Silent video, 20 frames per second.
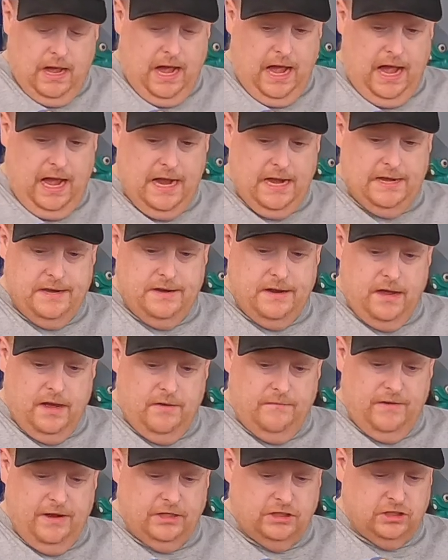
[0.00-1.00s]
And
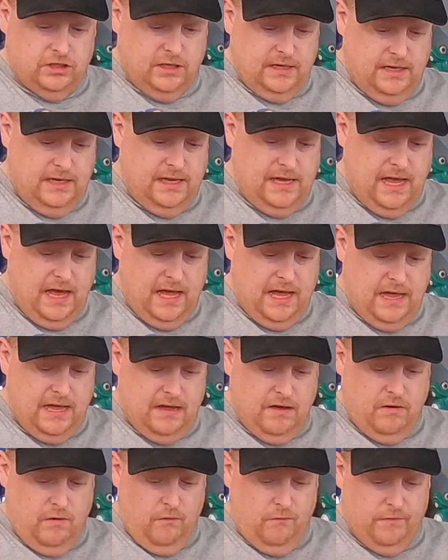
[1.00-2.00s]
eventually,
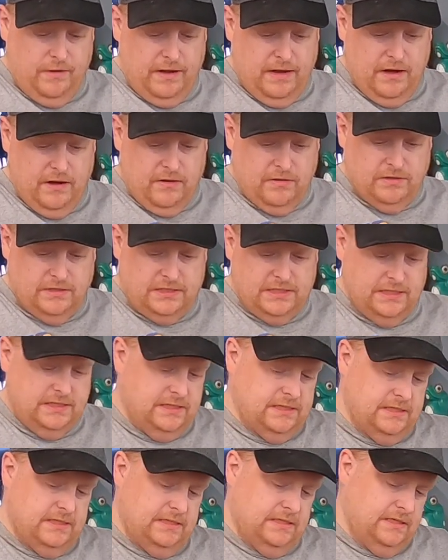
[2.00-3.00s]
over the years,
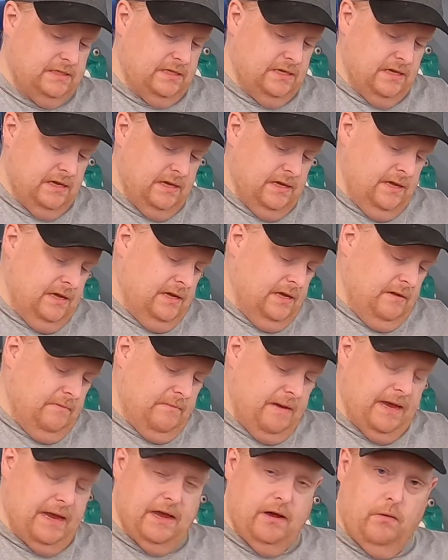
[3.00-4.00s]
his
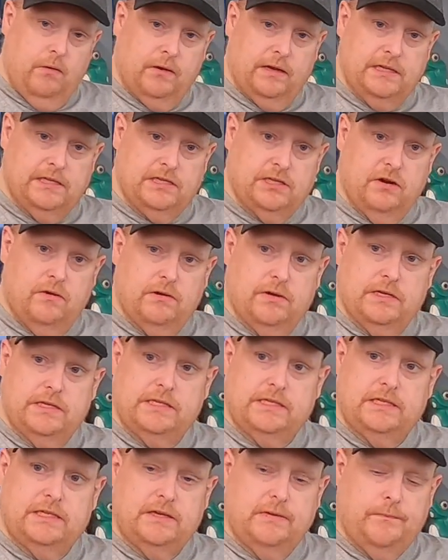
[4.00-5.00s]
making all these
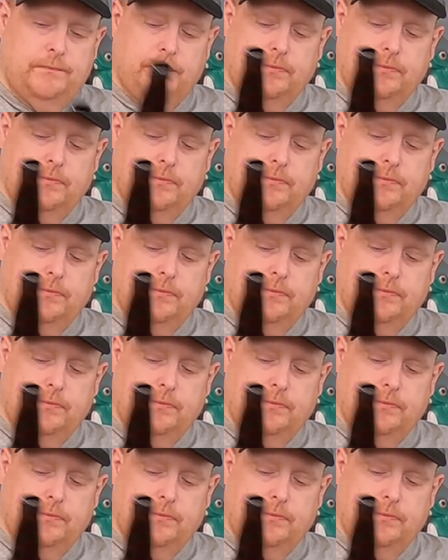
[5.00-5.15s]
sodas,